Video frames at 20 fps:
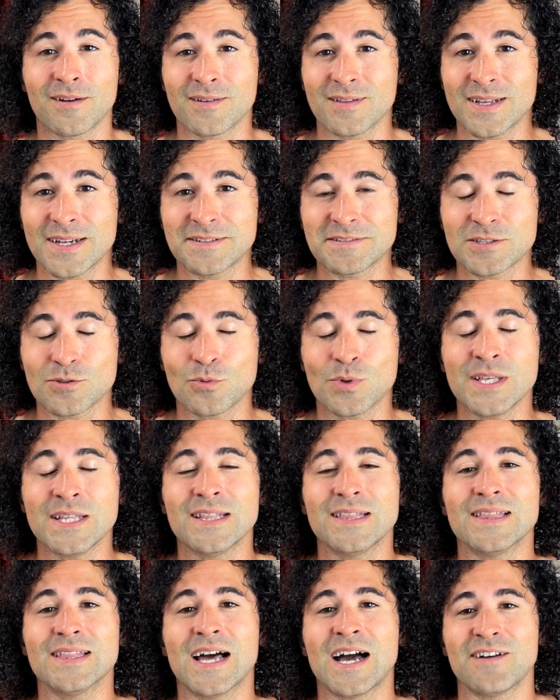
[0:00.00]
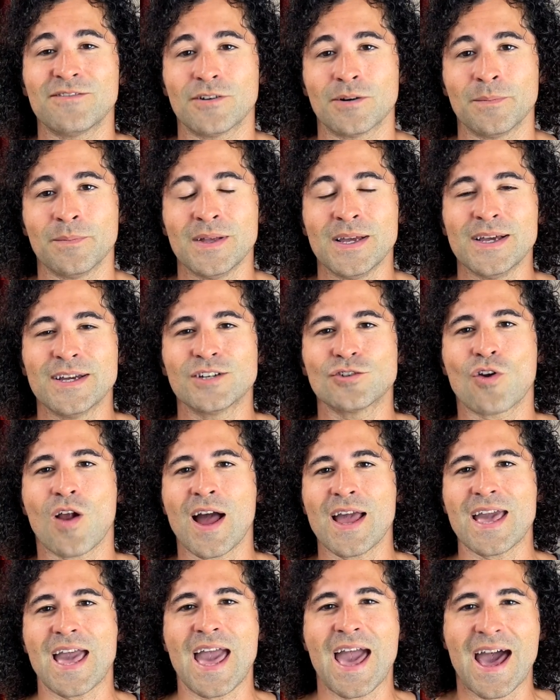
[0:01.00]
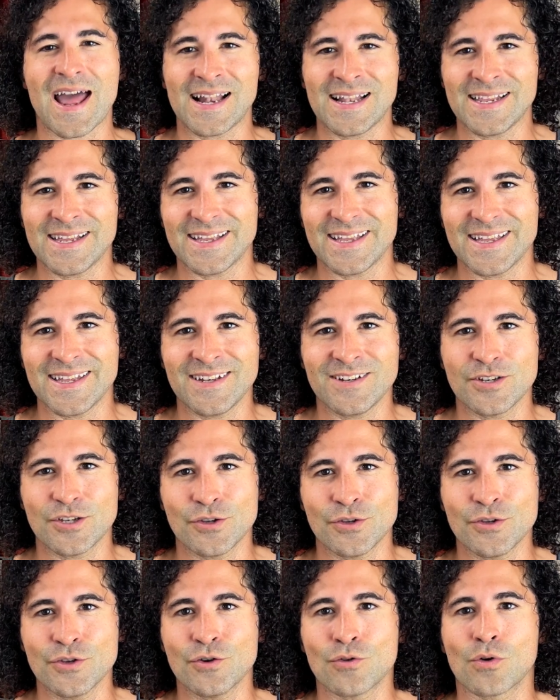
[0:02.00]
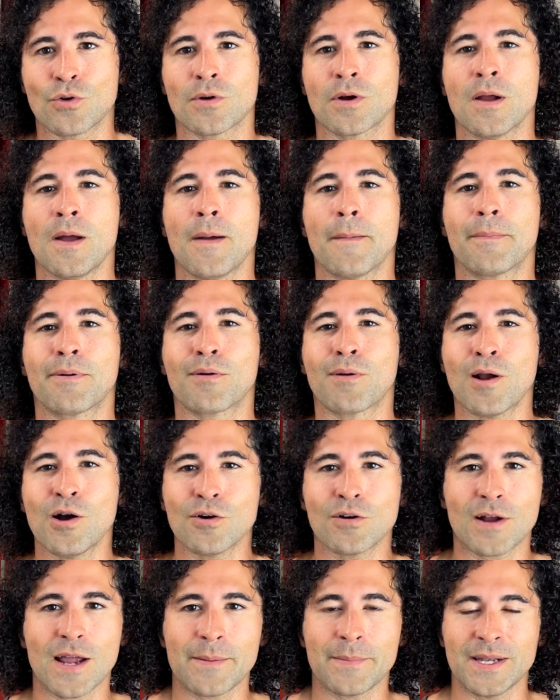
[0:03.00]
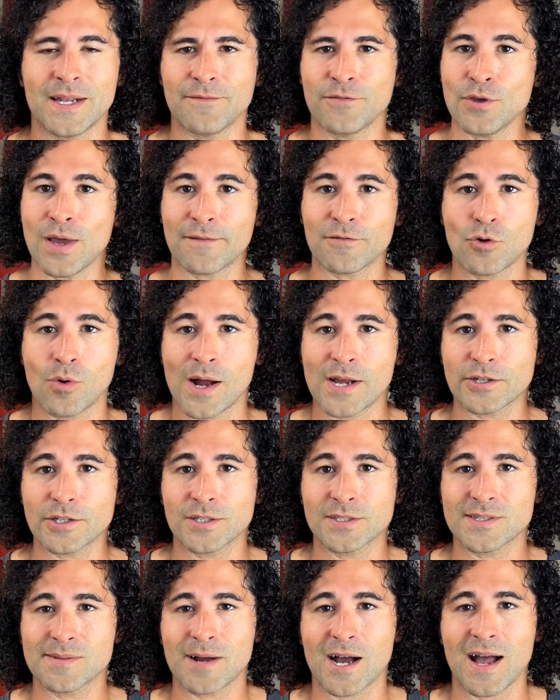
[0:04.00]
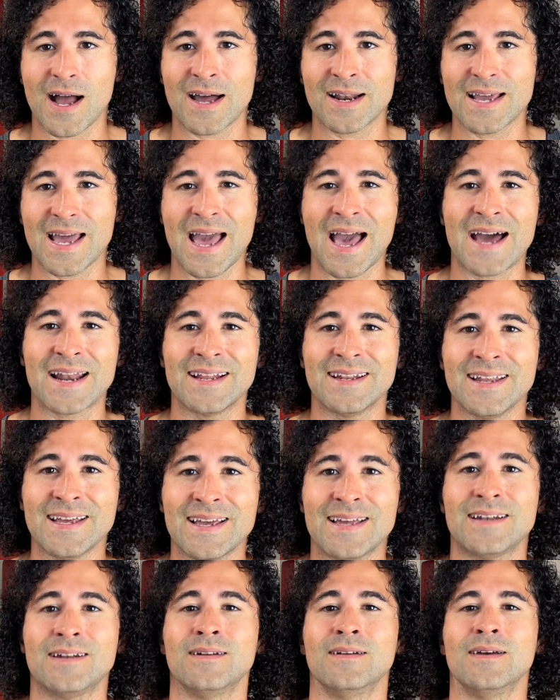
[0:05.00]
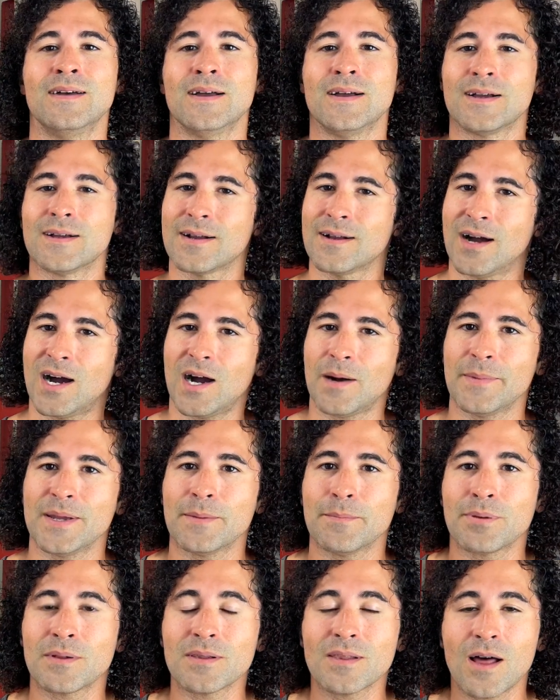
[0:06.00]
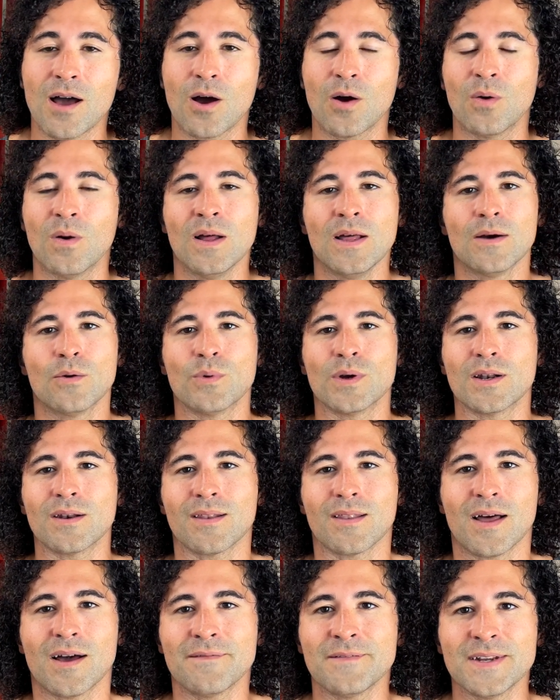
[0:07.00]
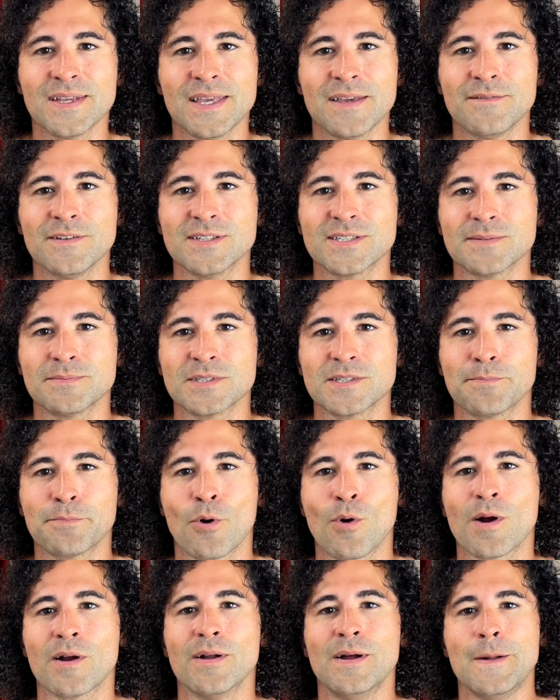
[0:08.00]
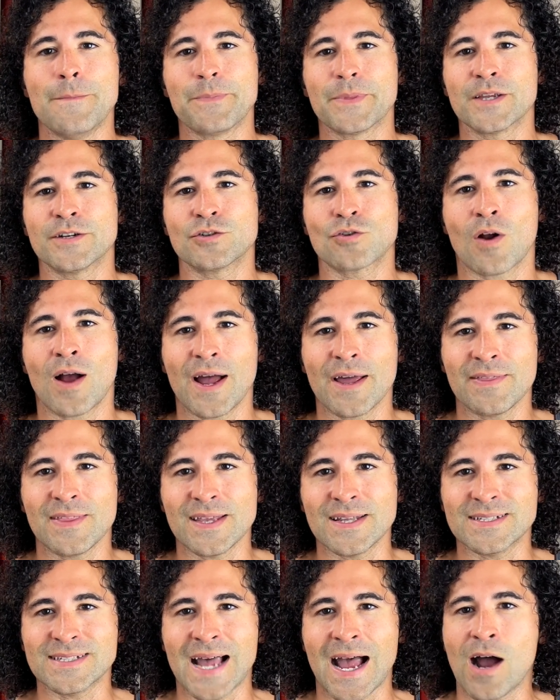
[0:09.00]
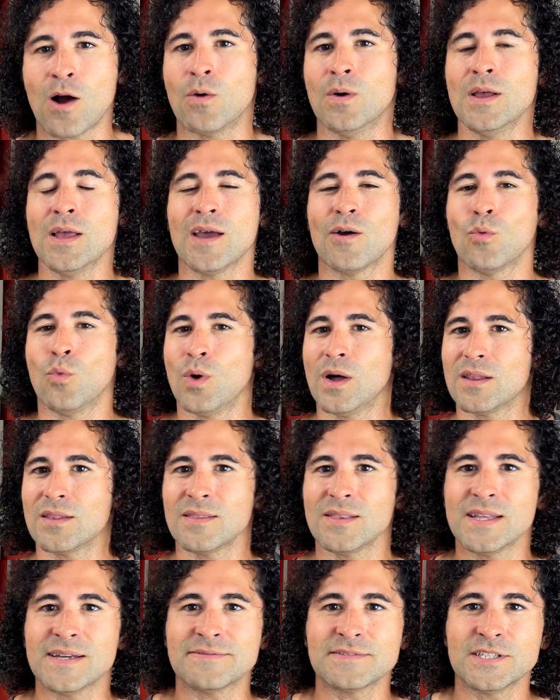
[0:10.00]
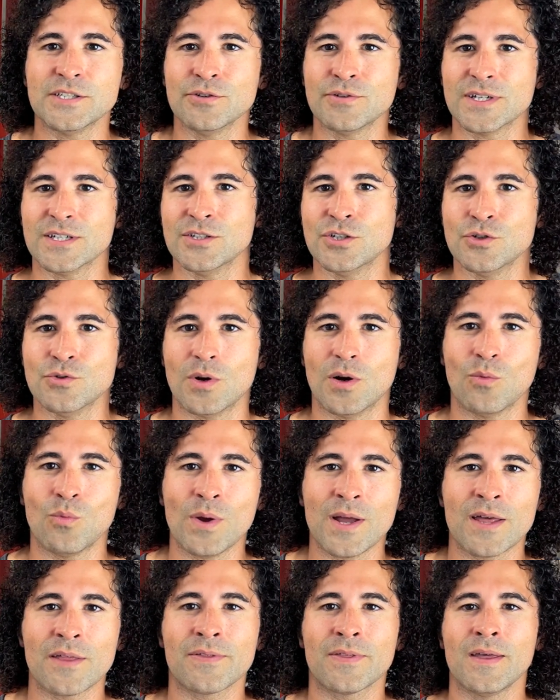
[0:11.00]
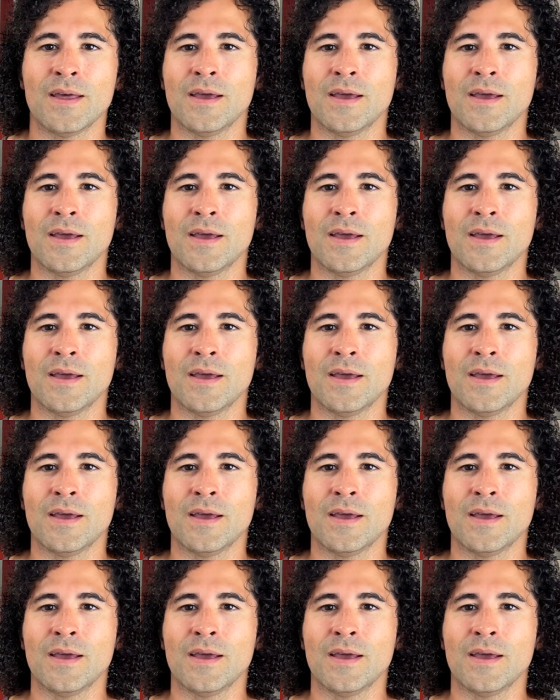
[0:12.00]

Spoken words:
lifts, we love them. Try adding it into your programming. If you have questions about how to add it in, comment below. Would love to give you some support to try these out, what lifts you can do it with,